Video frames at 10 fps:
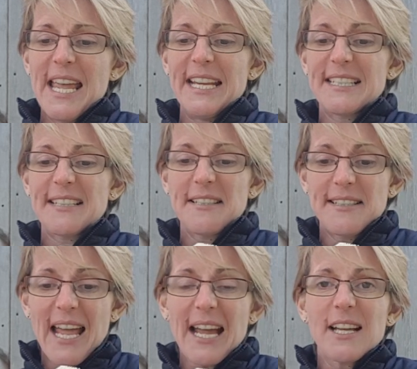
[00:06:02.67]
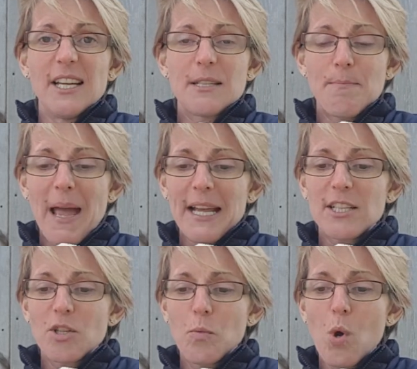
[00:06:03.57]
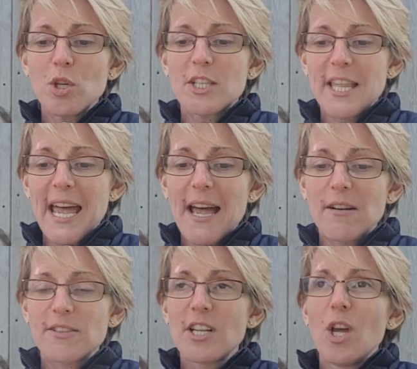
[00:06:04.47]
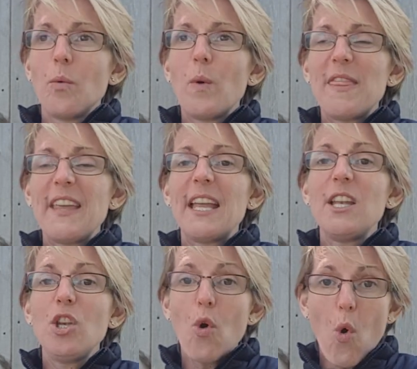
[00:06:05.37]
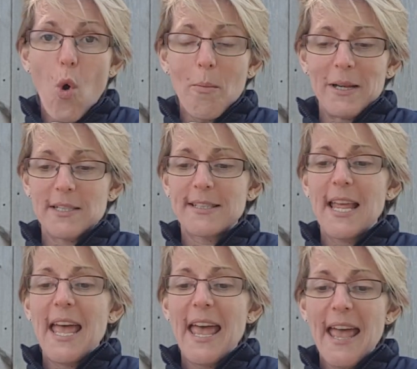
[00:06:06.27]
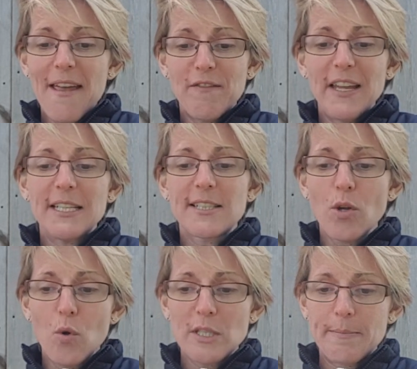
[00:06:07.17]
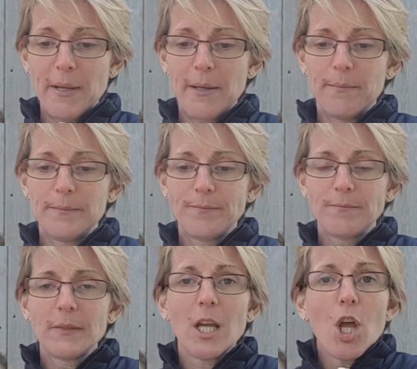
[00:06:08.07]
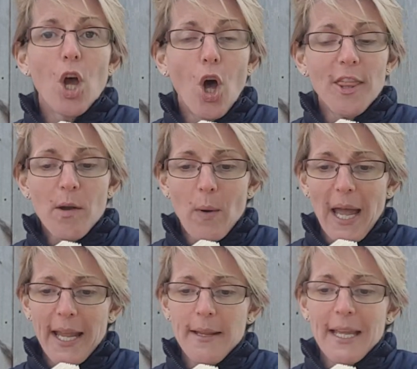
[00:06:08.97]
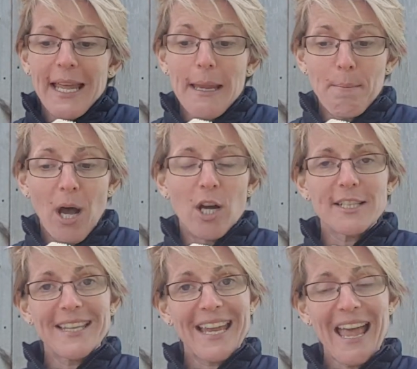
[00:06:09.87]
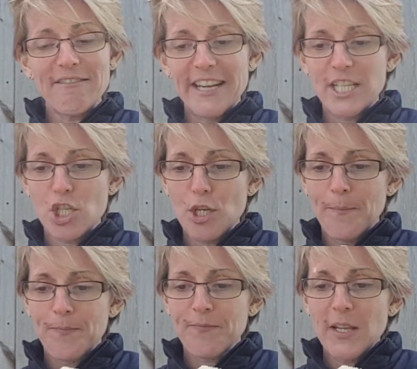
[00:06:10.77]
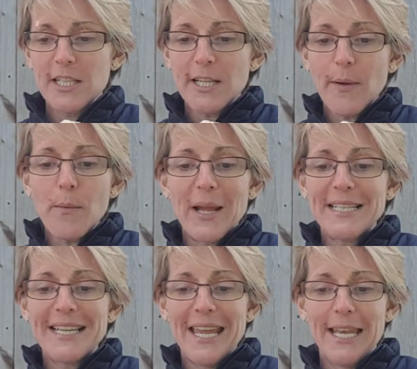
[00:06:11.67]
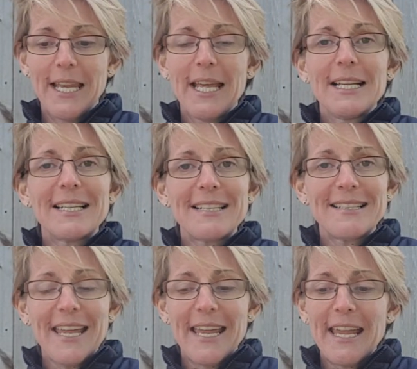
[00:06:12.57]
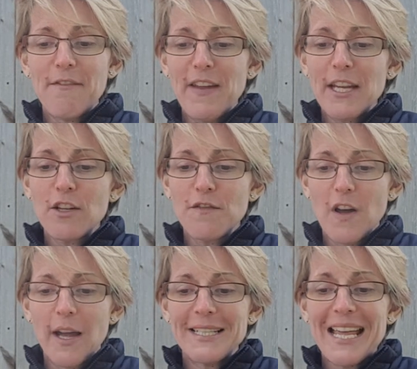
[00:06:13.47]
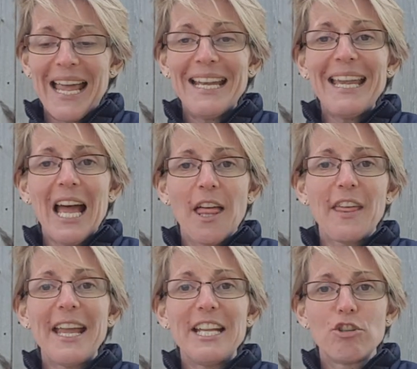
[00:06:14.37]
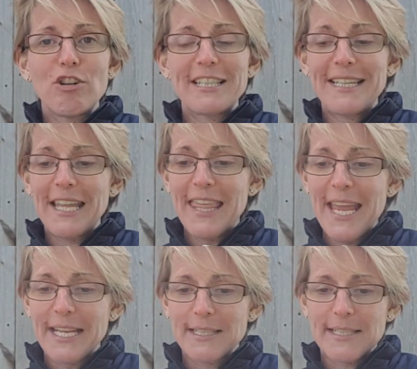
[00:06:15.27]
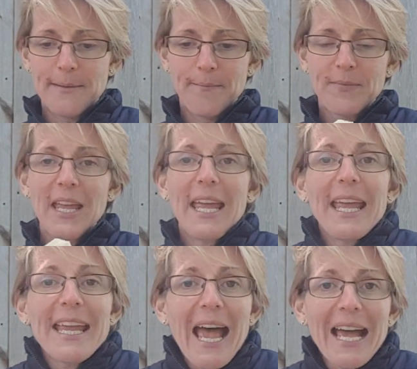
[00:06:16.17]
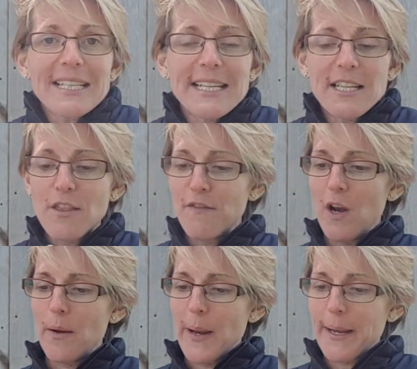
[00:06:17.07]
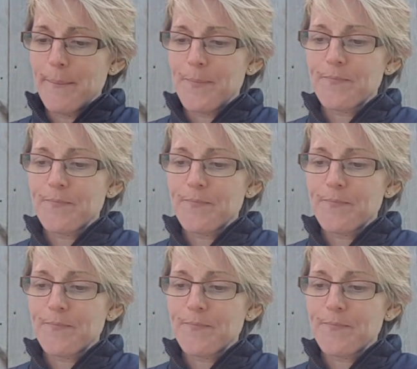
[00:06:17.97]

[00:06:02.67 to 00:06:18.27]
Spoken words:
he staggered back towards the house with the enormous, heavy saucepan. On the way, he passed the garage, so he went in to see if he could find any other interesting things. He added the following: